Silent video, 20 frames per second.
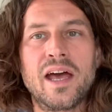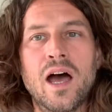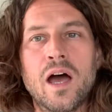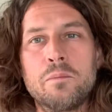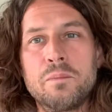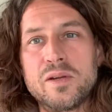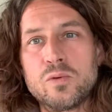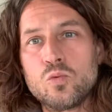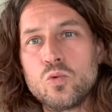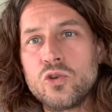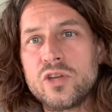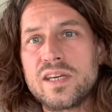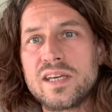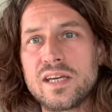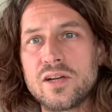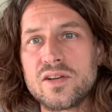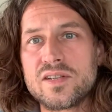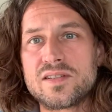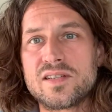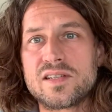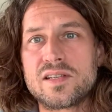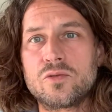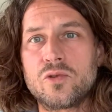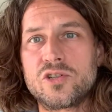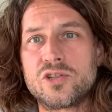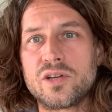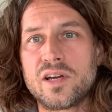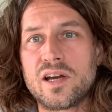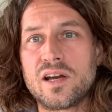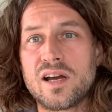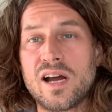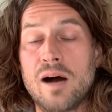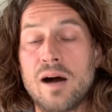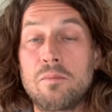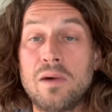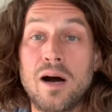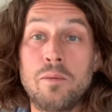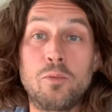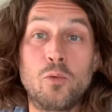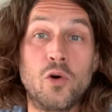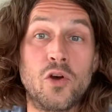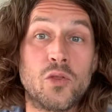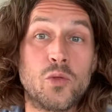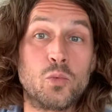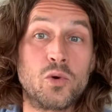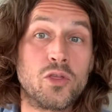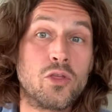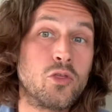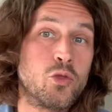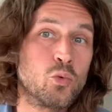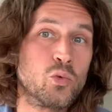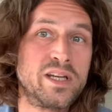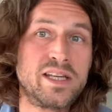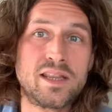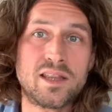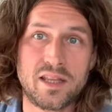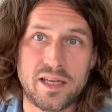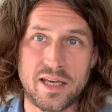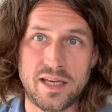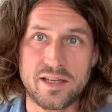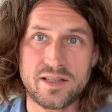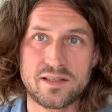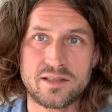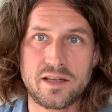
Be really curious to see what you could come up with three things.